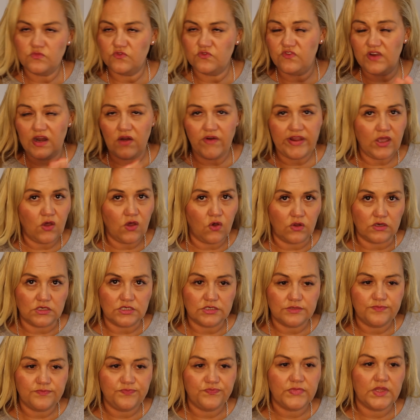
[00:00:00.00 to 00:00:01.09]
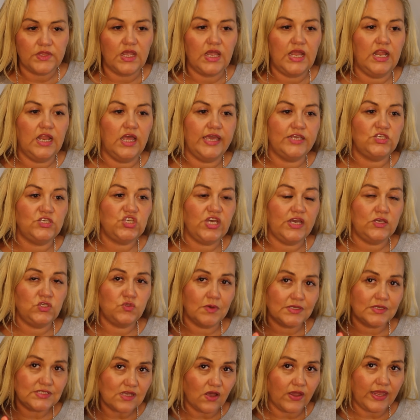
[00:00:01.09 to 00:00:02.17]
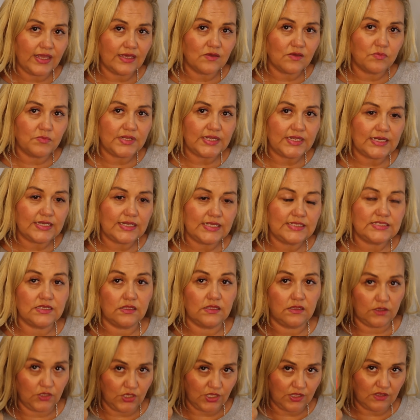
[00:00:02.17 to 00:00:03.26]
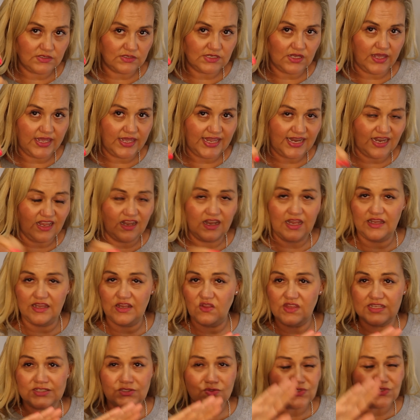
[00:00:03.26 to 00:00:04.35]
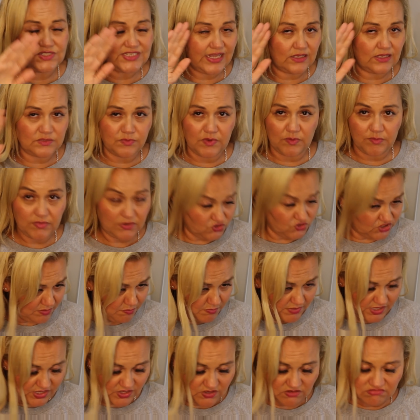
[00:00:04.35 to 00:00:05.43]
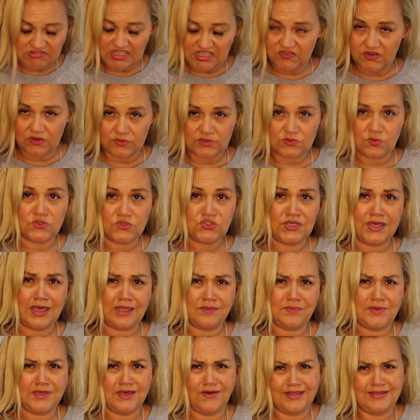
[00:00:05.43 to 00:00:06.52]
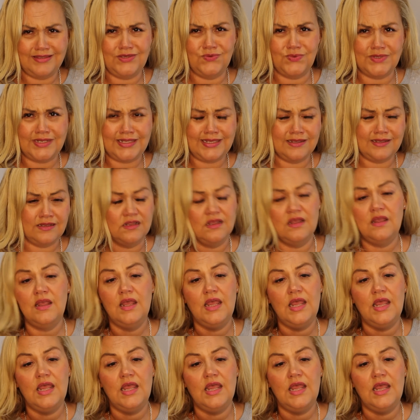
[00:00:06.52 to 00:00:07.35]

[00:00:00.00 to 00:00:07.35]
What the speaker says: Very odd. And I changed my diet completely to the girl diet. And I know this all sounds mumbo jumbo. If I was watching it, I'd be going, you idiot.